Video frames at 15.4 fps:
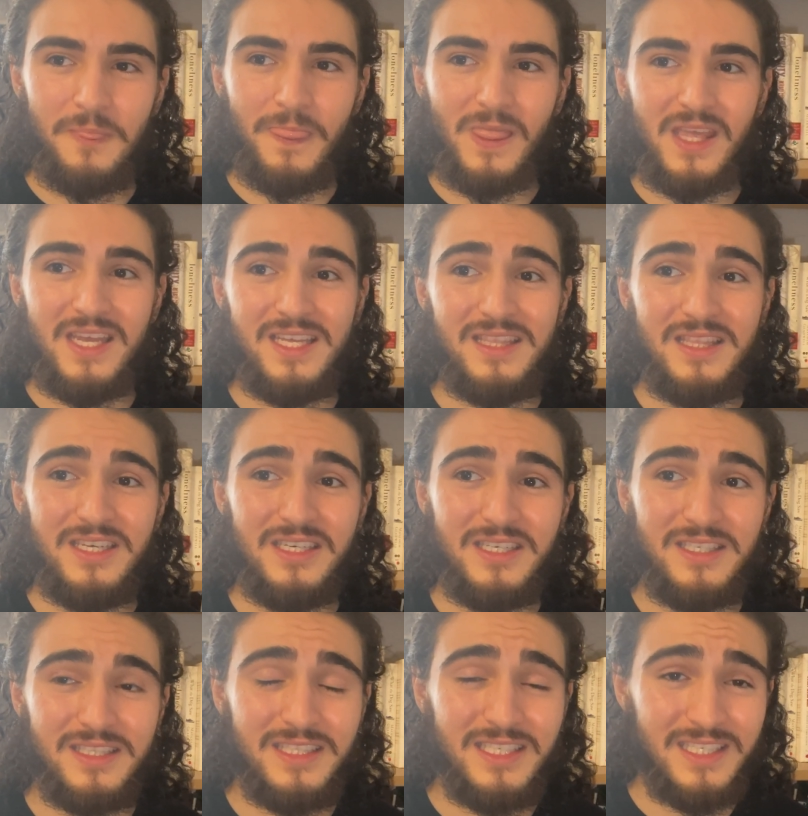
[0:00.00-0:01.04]
in
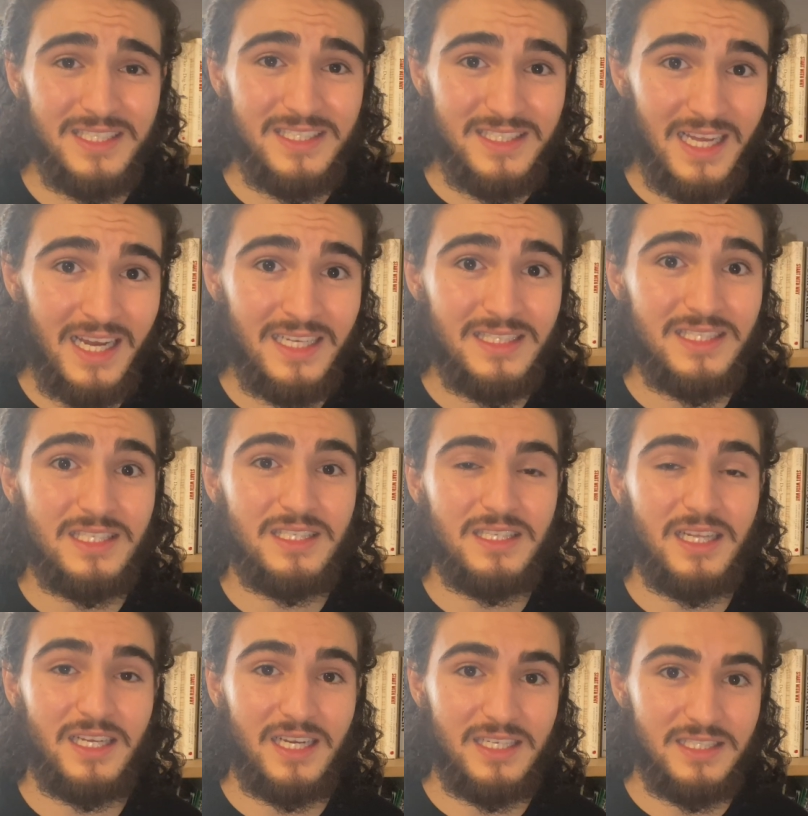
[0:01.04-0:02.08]
the thinkstats,
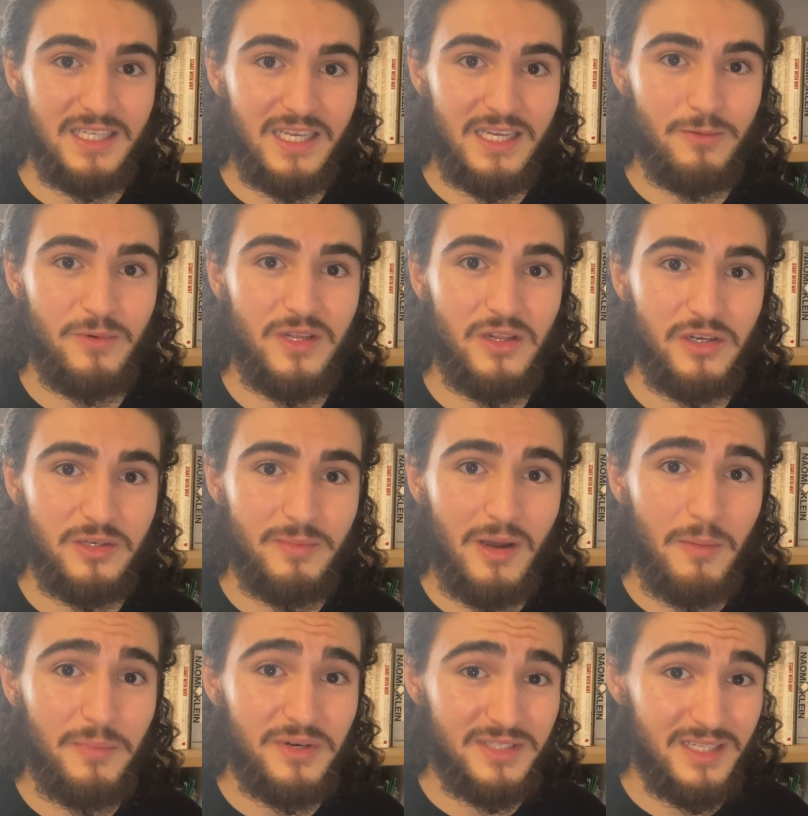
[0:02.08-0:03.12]
like I said, we learned
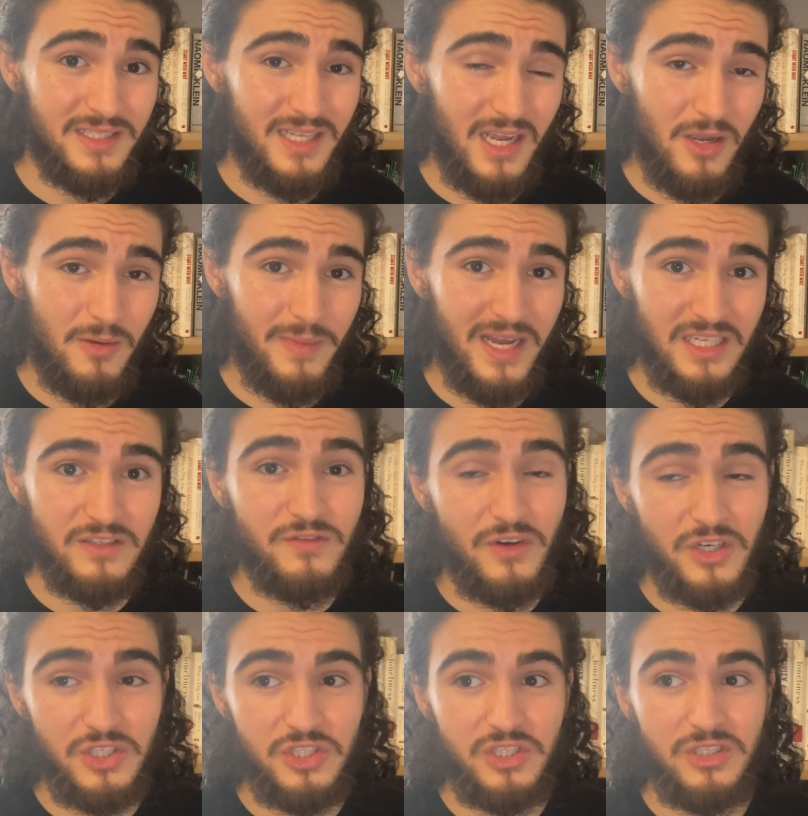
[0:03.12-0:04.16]
about percentile mass
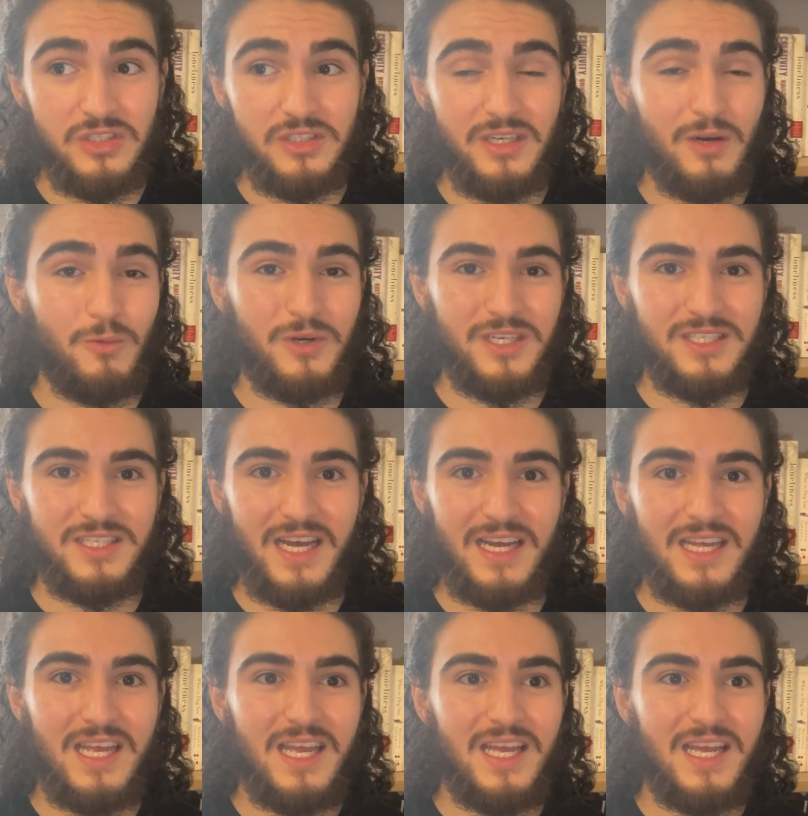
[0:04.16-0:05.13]
functions. Now, what is that?